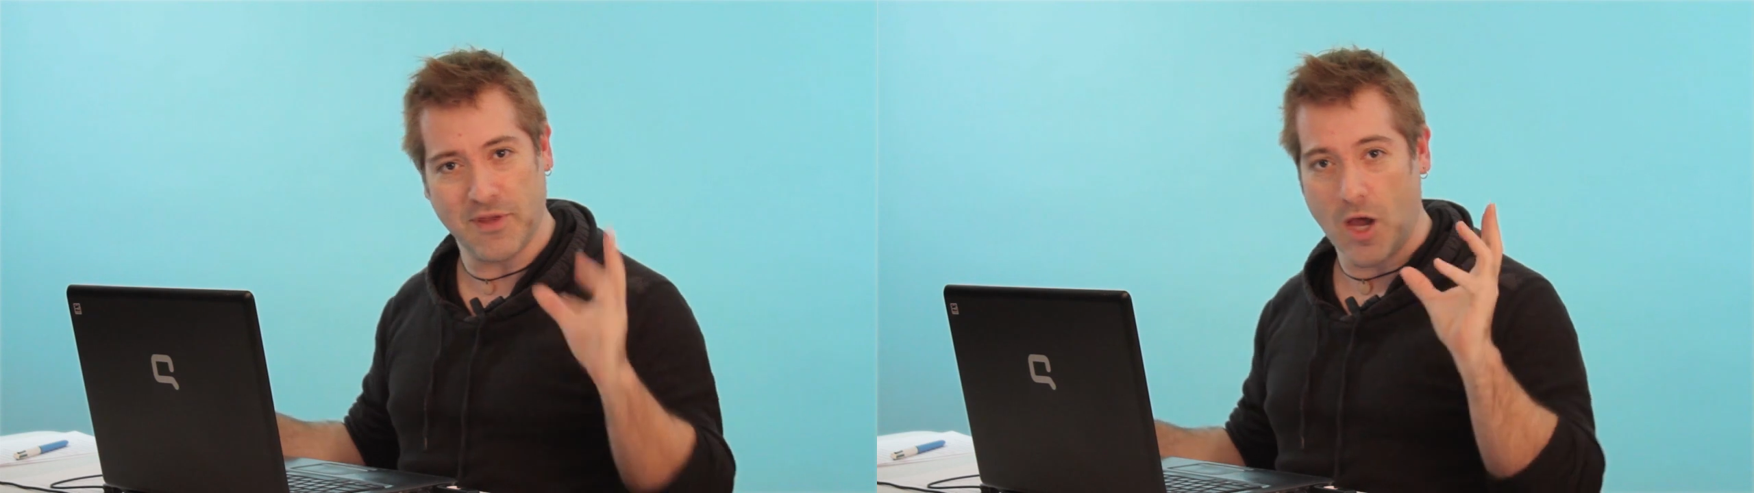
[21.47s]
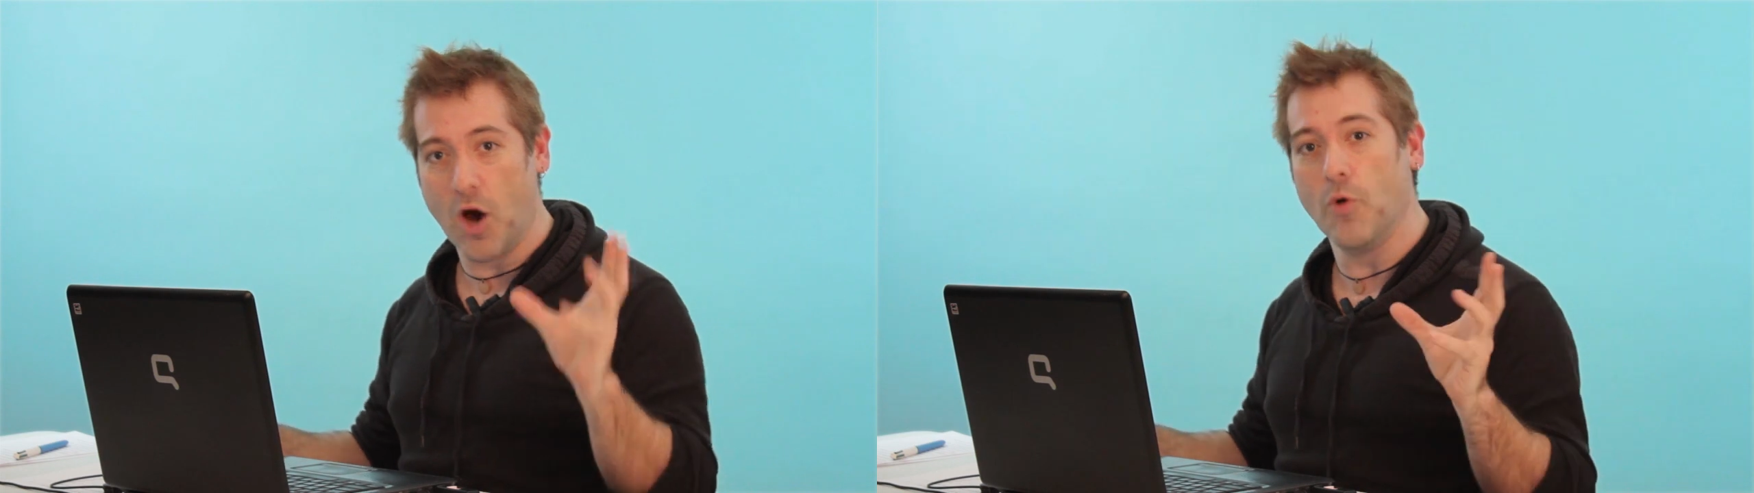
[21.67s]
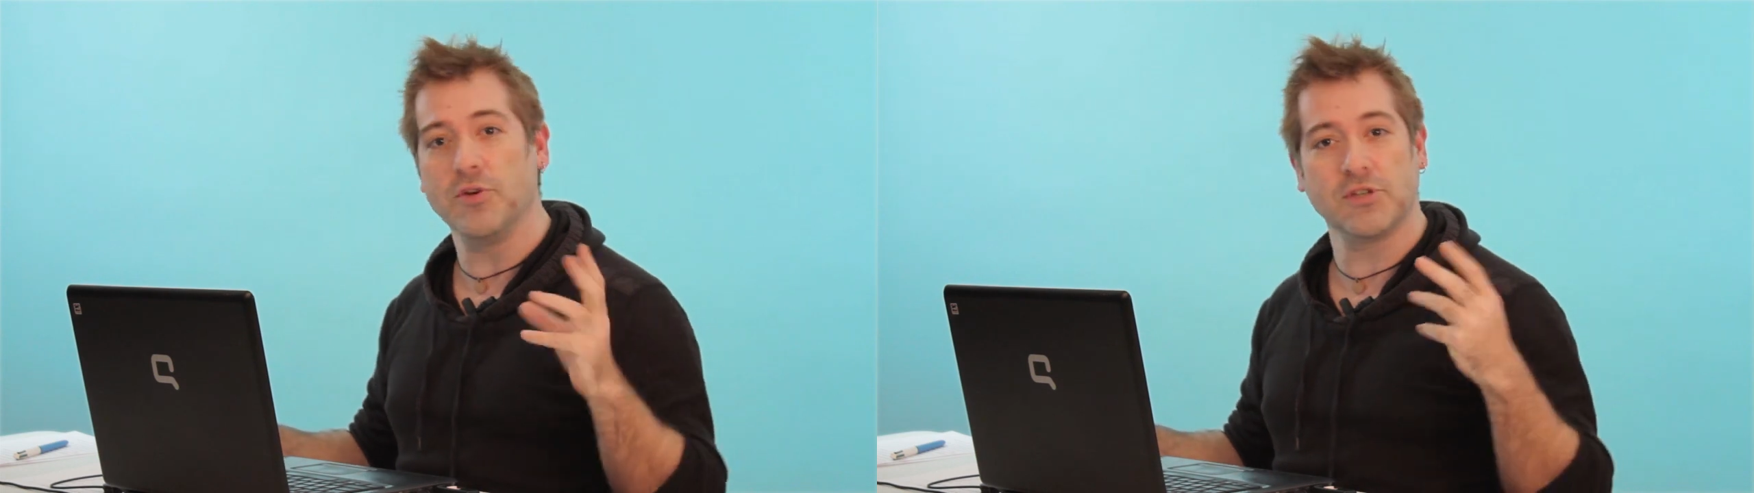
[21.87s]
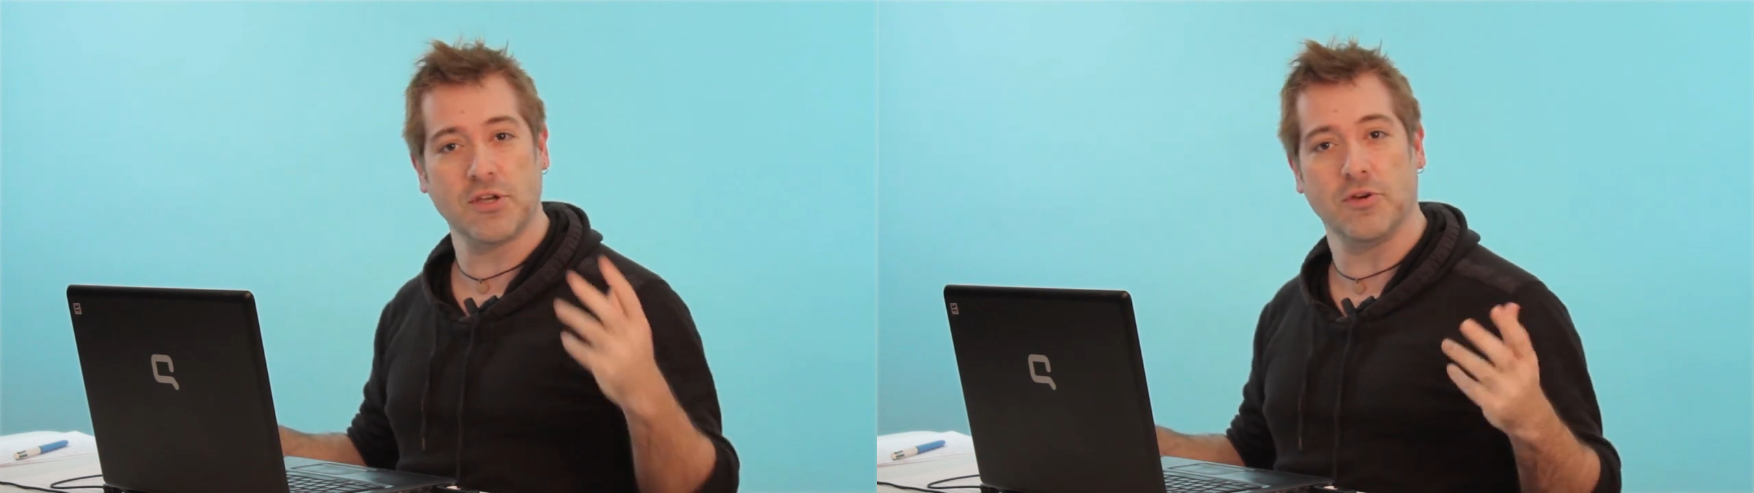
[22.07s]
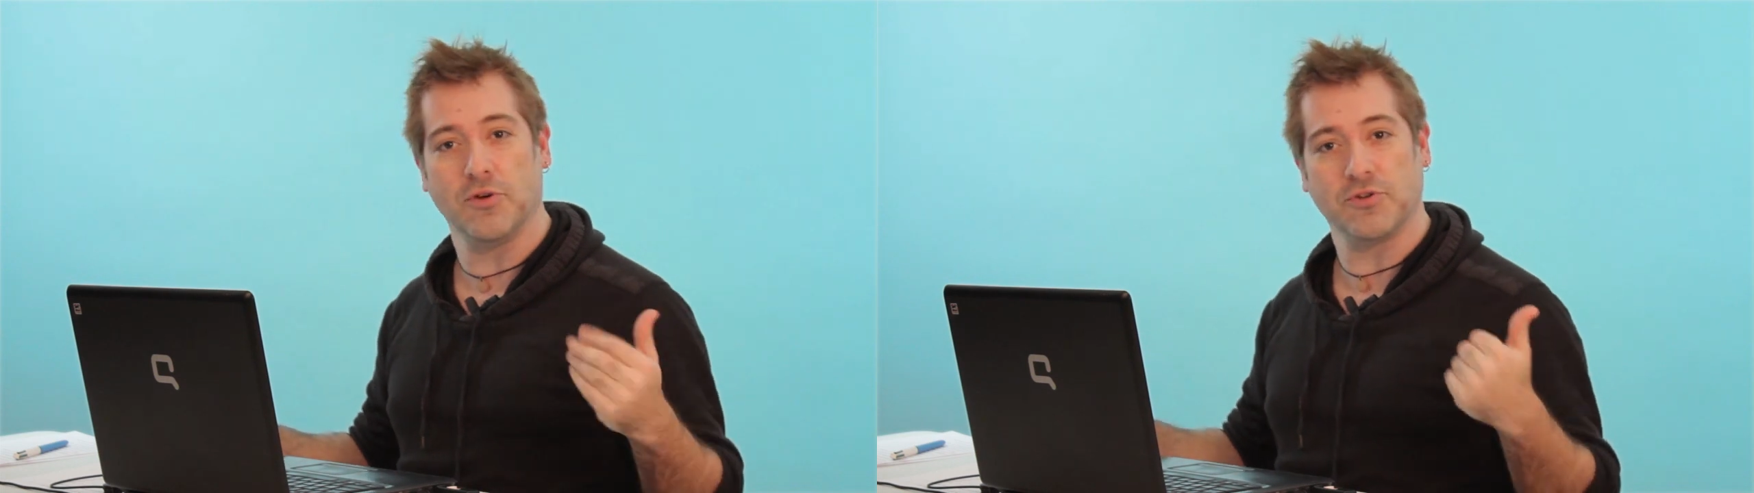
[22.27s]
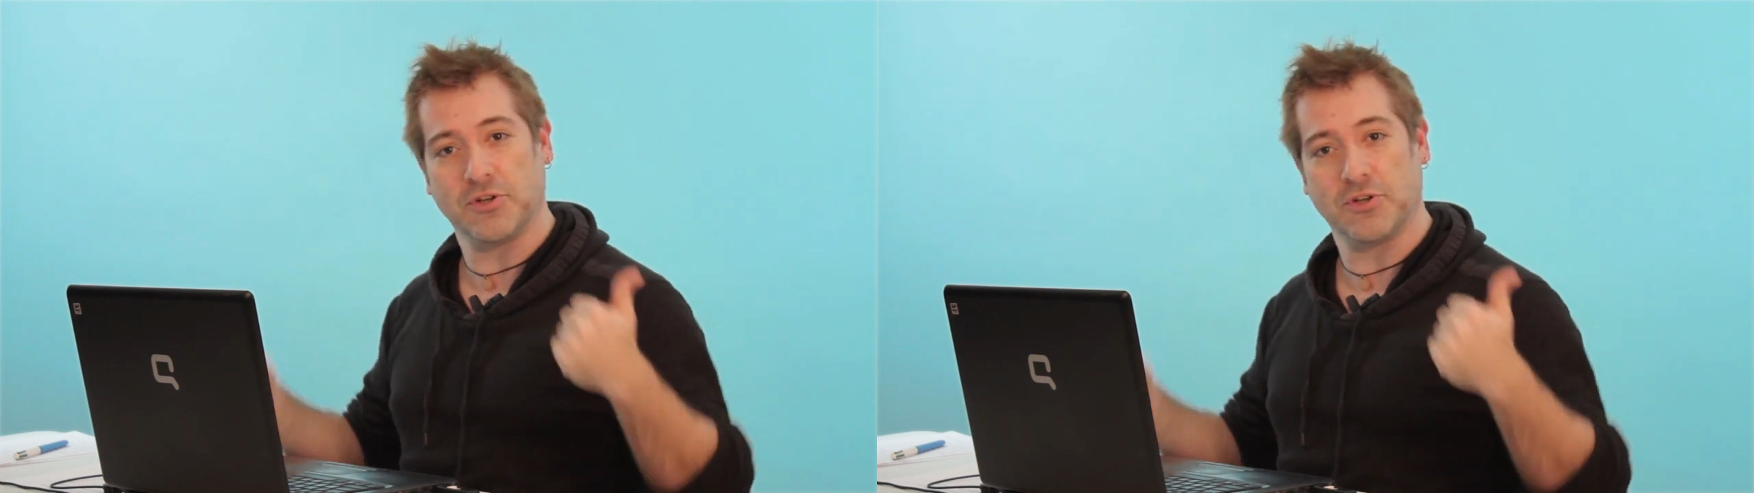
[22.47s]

the O is huge.